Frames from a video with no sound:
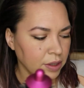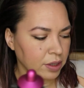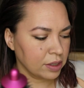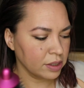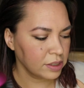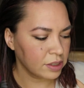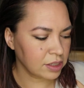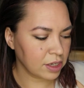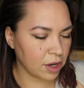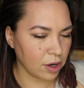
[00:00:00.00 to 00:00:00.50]

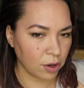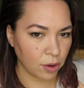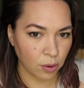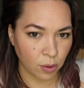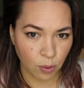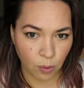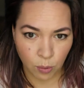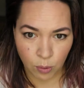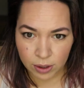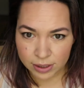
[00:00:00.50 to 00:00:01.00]

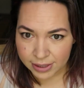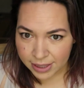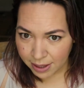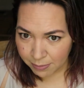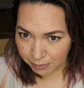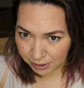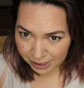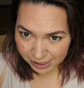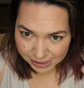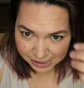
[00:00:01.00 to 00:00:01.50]
So what
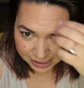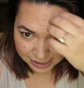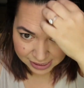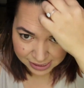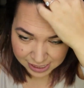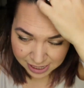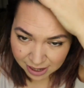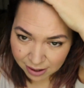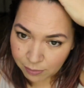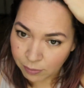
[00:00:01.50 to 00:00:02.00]
that means is
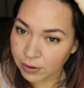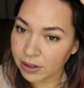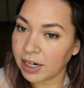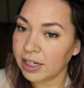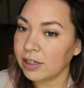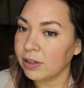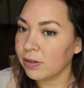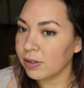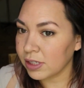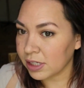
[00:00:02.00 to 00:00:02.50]
that when I
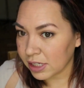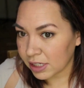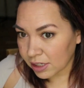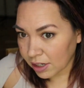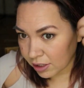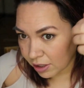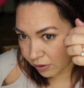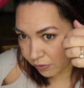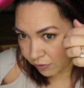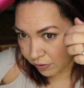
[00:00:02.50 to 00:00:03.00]
use this
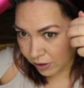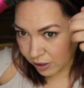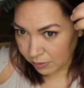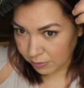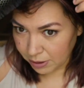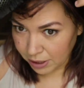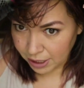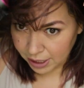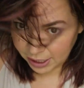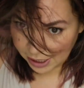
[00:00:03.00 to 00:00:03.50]
on the front of
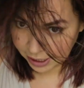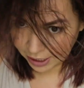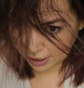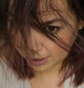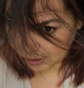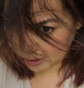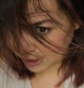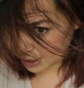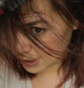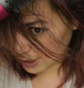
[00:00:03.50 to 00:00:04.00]
my
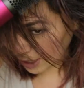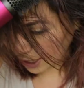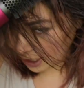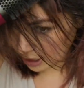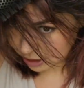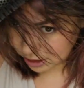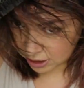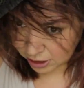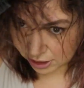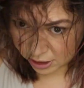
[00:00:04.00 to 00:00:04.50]
hair, it's
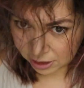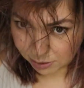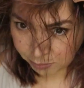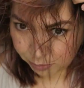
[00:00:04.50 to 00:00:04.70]
actually going to